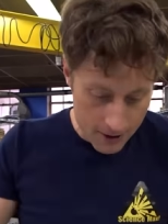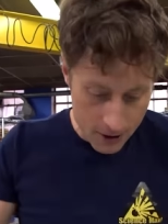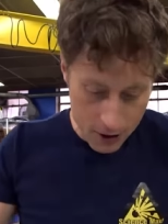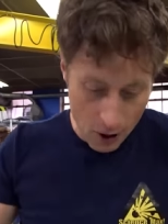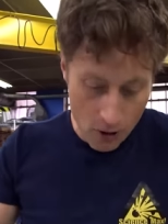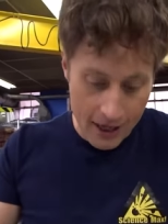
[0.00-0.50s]

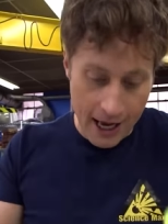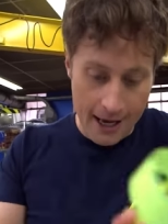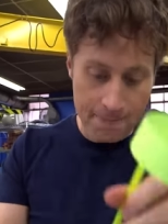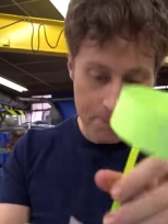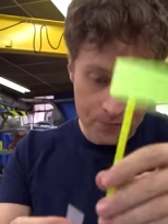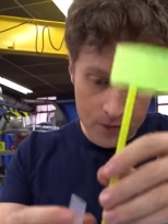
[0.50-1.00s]
So
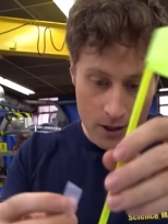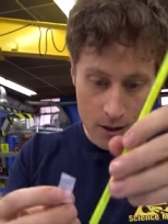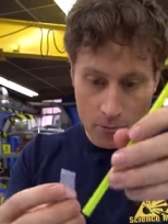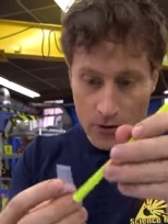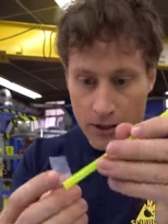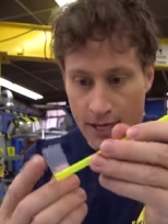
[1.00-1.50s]
again,
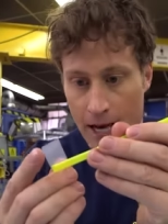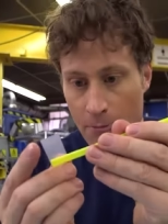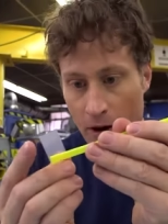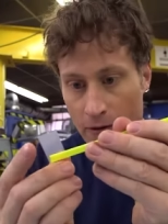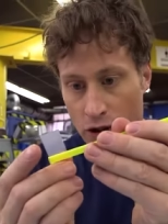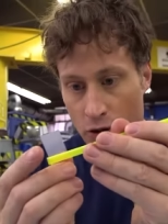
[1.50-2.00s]
put the
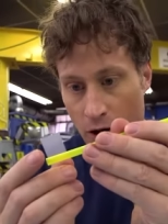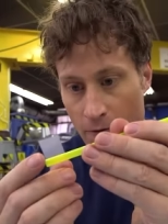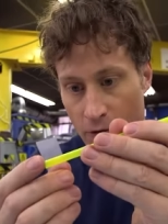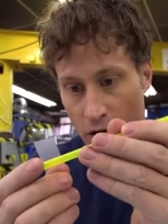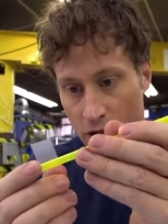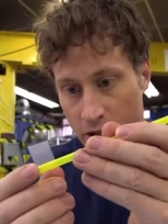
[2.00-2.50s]
tape on the straw
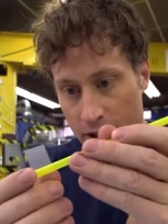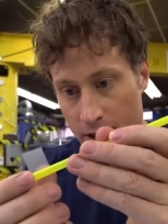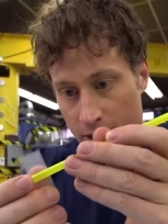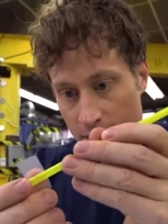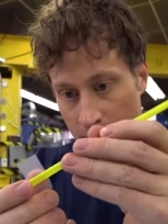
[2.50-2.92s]
first,